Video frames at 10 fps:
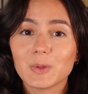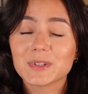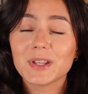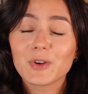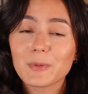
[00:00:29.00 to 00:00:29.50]

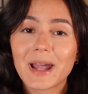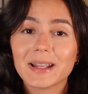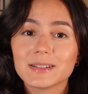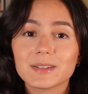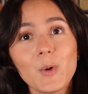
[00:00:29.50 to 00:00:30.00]
losing their
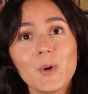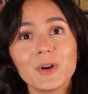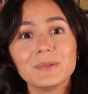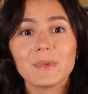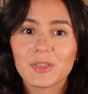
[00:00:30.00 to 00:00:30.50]
minds
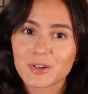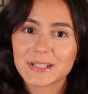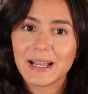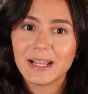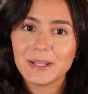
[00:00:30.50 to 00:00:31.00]
or their
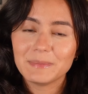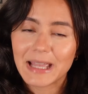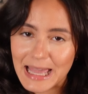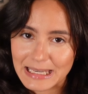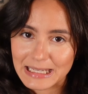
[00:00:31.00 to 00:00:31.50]
time
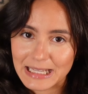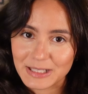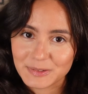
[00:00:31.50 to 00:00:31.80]
editing.